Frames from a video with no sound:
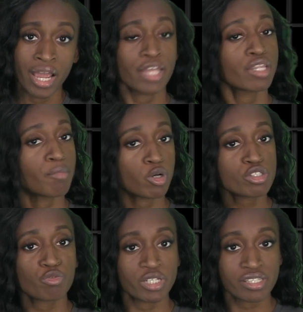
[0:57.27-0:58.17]
In the
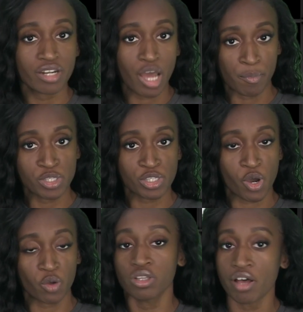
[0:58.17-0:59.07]
most recent
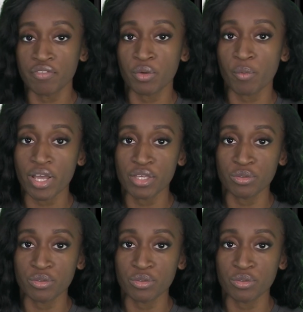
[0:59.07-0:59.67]
episode, Love the Way You